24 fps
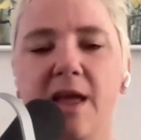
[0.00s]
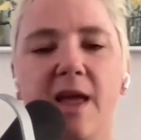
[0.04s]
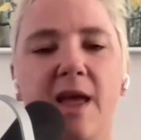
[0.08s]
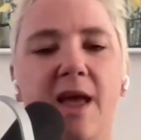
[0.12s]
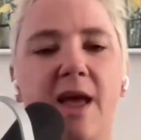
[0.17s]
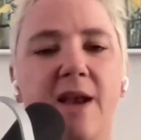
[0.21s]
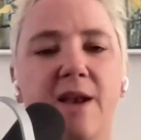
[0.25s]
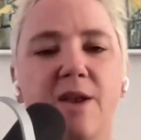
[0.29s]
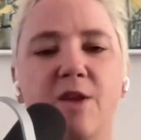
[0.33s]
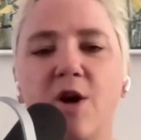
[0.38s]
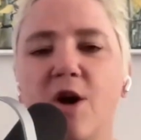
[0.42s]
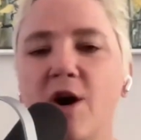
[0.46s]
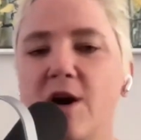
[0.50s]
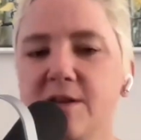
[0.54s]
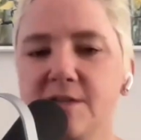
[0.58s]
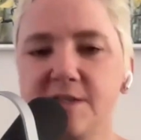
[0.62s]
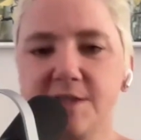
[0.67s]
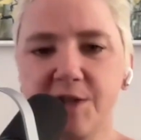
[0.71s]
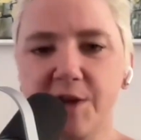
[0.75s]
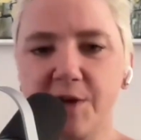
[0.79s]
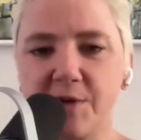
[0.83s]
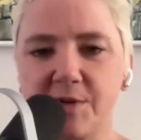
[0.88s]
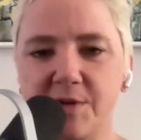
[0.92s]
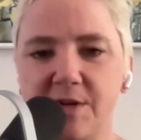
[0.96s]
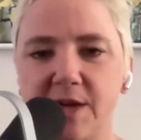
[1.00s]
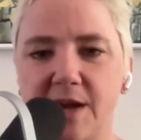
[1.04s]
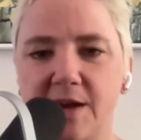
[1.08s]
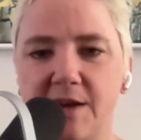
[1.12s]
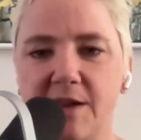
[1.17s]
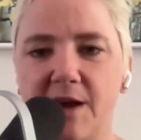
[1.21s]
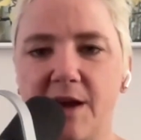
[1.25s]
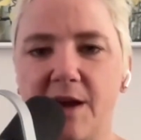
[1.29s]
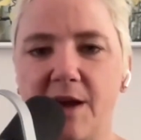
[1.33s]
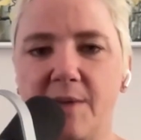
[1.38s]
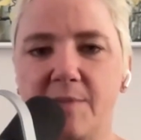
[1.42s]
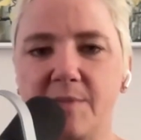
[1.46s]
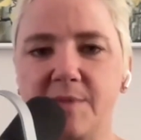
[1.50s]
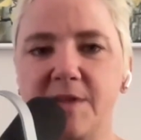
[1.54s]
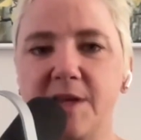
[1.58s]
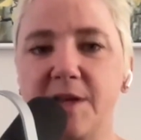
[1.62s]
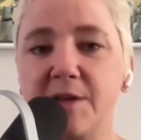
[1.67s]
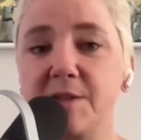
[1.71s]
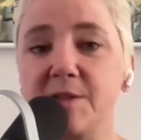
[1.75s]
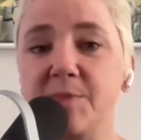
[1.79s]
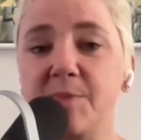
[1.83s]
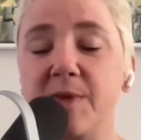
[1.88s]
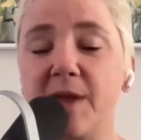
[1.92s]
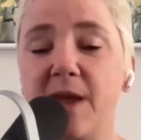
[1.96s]
and Costco.com
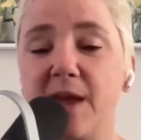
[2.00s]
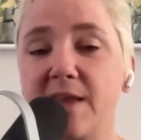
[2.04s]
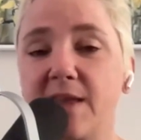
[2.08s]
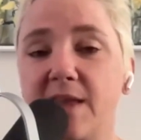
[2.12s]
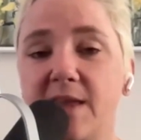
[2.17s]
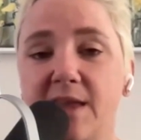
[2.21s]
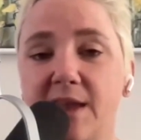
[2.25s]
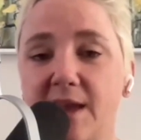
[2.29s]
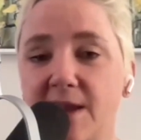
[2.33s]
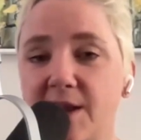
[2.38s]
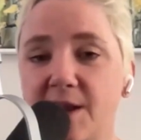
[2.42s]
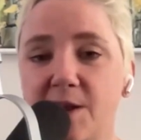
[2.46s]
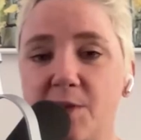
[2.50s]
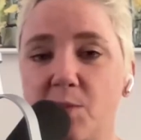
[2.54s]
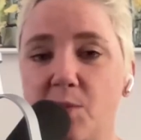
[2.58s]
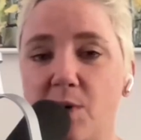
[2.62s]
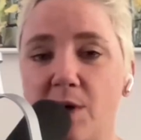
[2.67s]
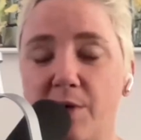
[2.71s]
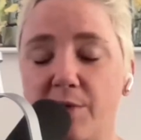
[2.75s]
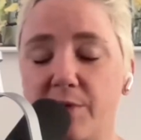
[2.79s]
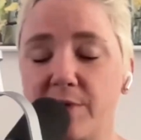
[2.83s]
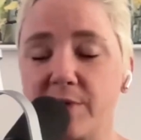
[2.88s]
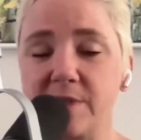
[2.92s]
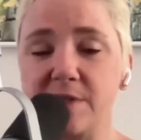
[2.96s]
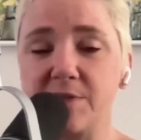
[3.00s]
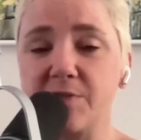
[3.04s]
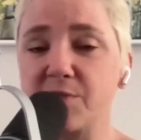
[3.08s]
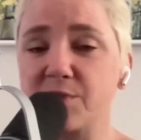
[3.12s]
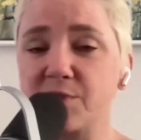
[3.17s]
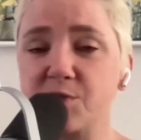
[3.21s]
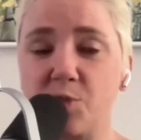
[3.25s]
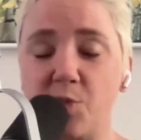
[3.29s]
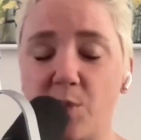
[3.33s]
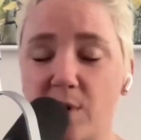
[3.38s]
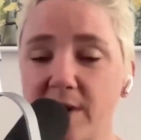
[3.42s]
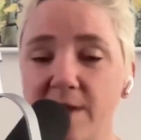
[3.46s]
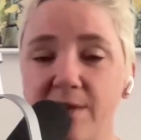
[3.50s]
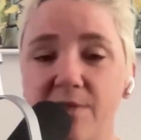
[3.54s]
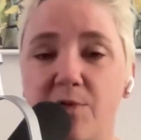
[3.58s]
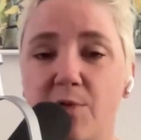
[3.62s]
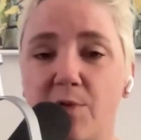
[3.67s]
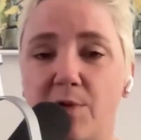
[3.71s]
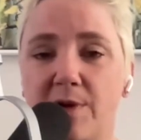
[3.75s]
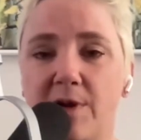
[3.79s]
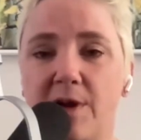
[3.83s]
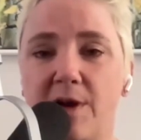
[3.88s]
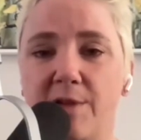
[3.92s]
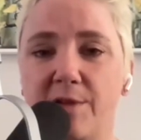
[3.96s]
tells me I can get it at Walgreens for
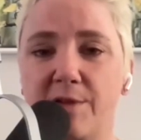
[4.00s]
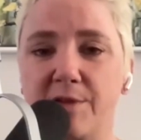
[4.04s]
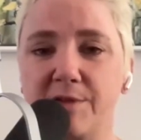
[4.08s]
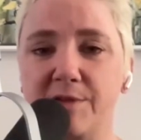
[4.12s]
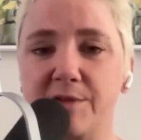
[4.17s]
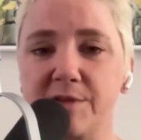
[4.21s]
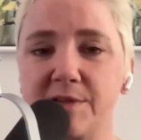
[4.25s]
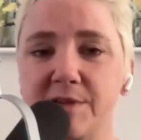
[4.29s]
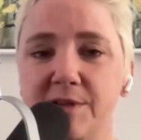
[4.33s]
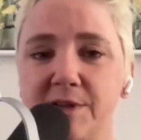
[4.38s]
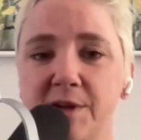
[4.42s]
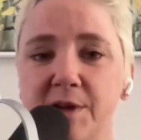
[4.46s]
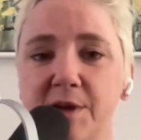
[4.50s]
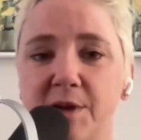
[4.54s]
$24,